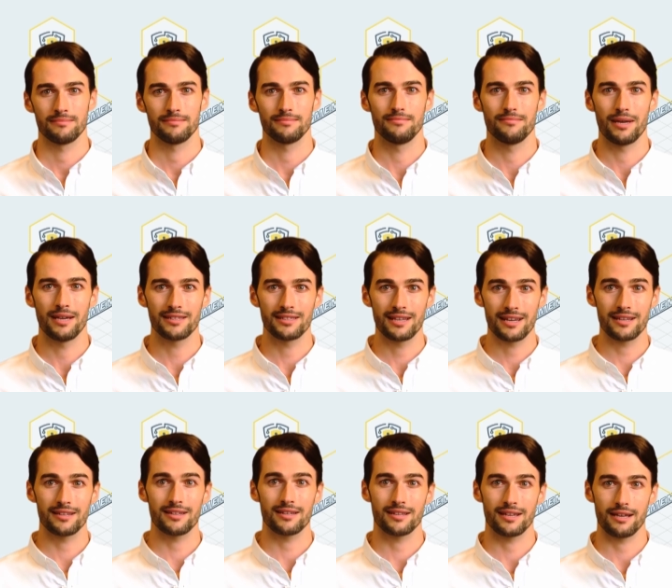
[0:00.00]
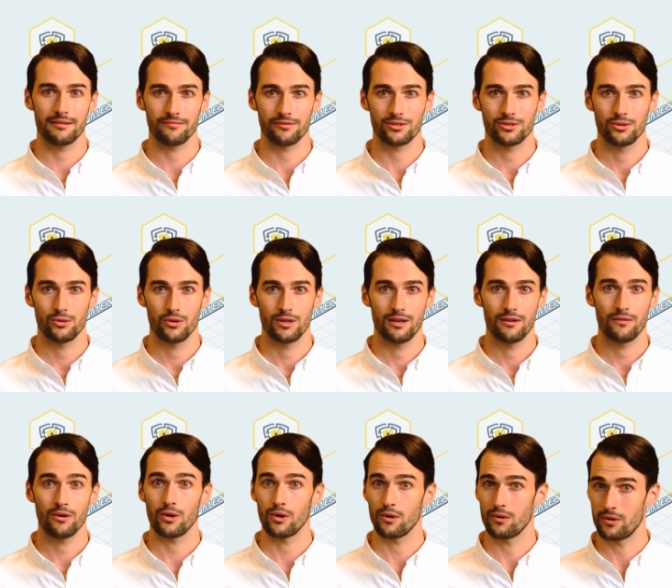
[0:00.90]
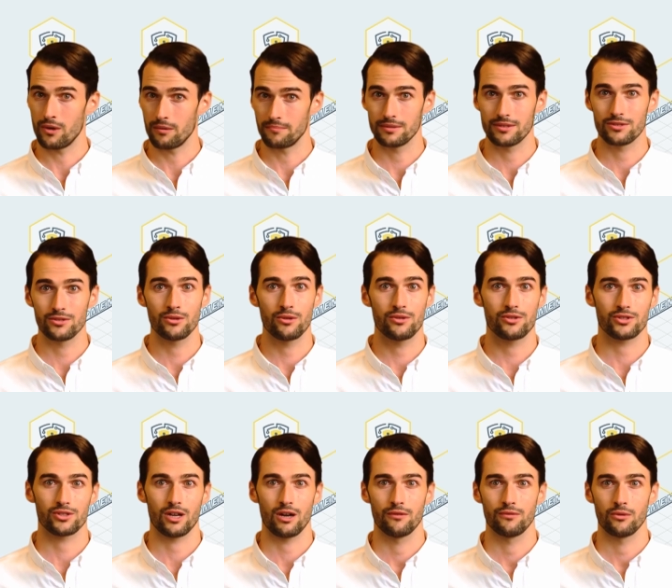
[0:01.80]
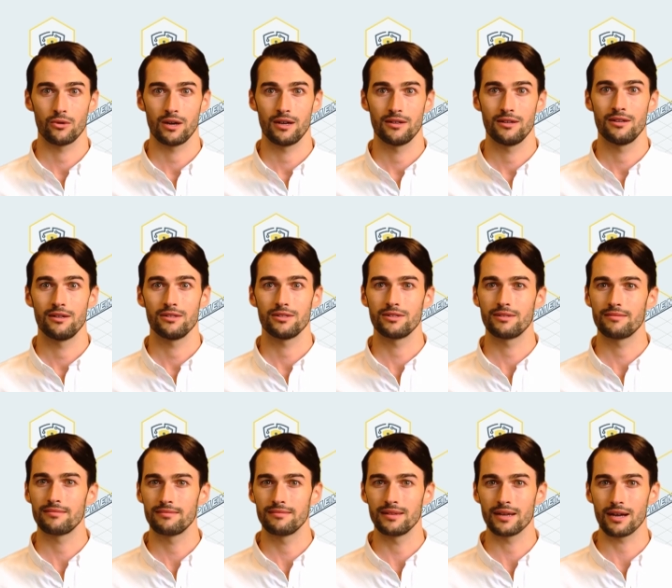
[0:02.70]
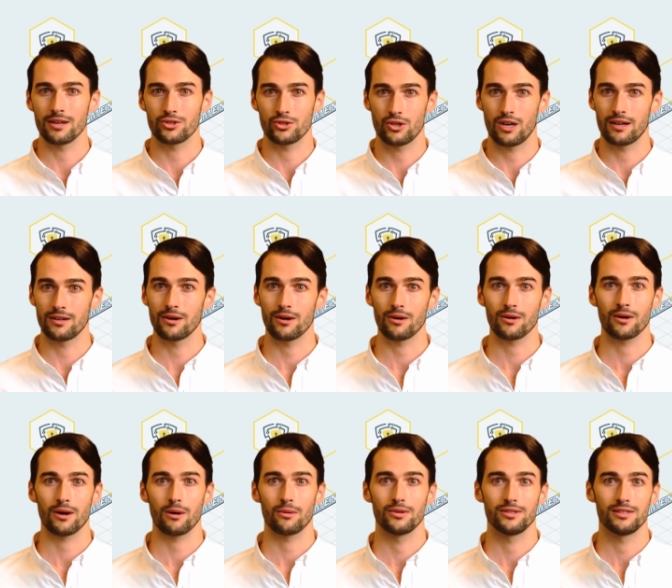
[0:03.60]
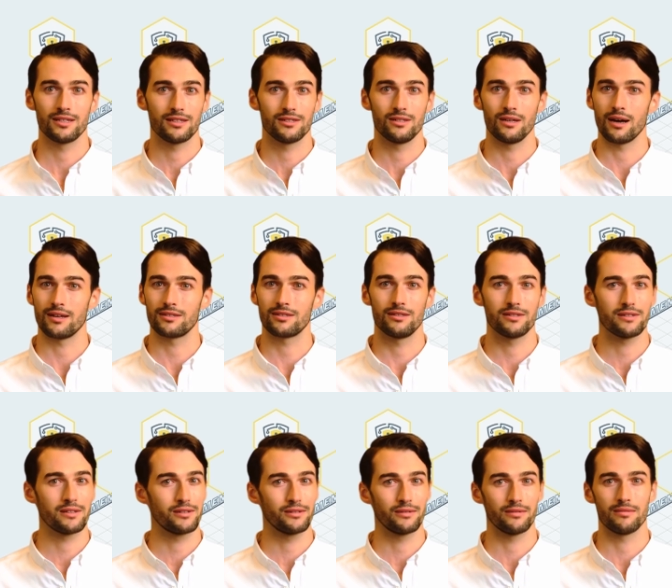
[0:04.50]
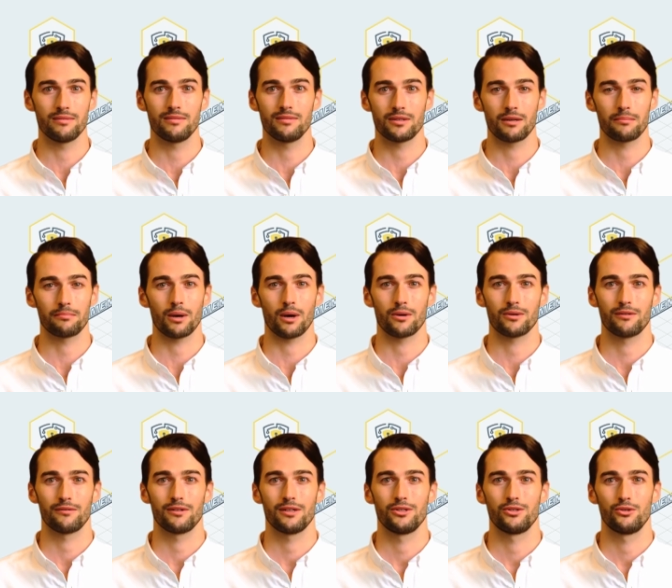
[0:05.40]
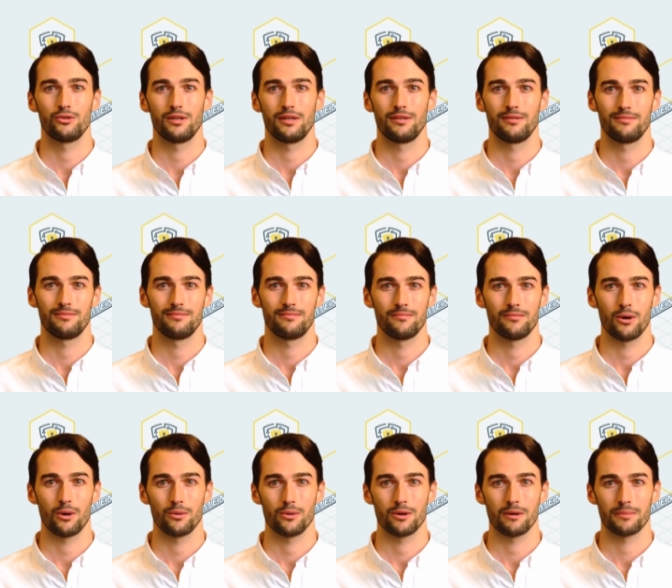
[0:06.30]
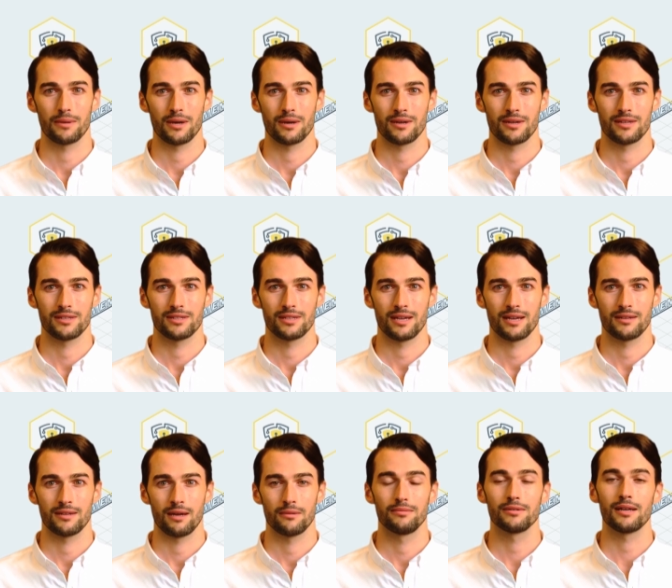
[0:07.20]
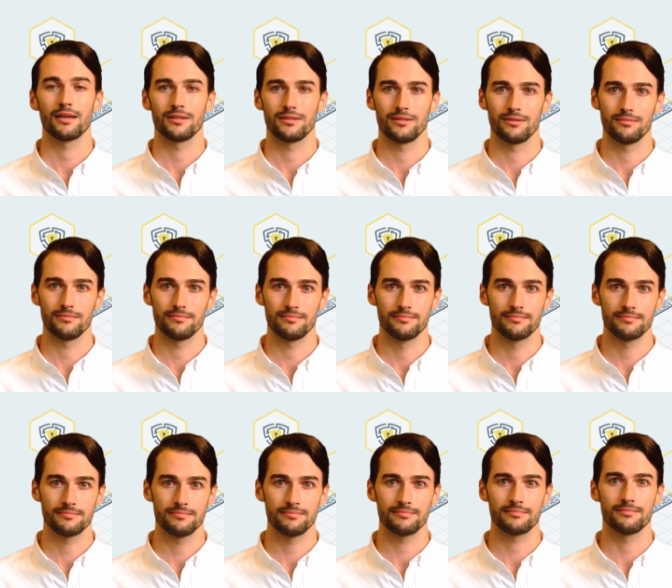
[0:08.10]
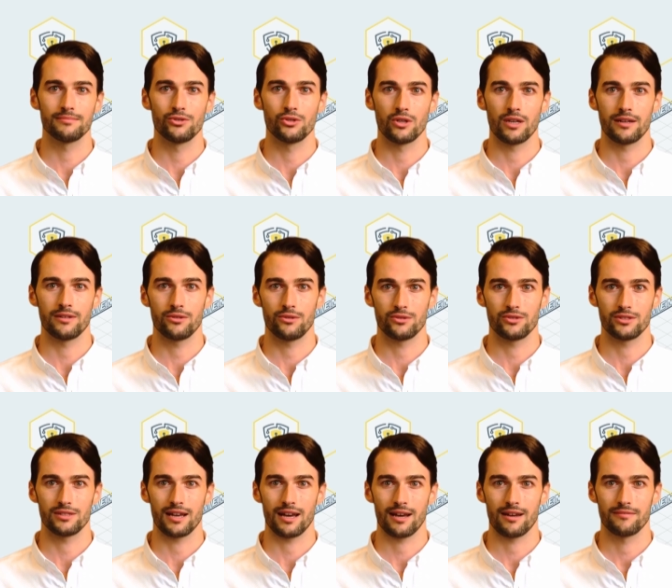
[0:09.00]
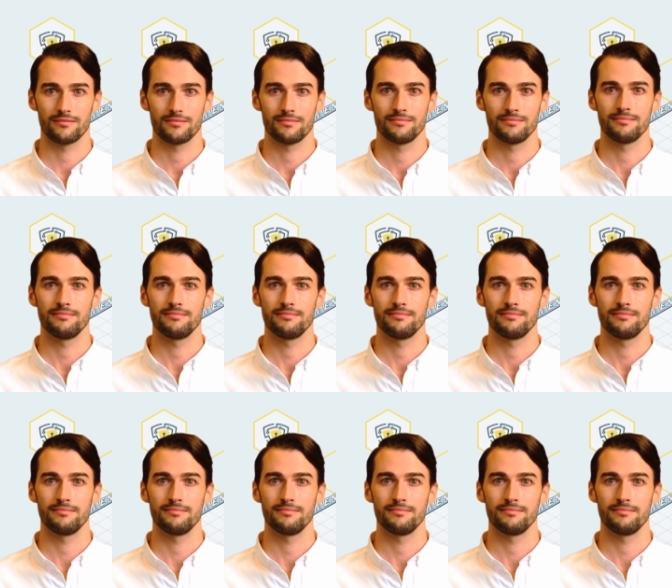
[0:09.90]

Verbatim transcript: Maintain an inventory of all open source software in use, and track all OSS licenses, component history, vulnerabilities, and updates. Train your staff.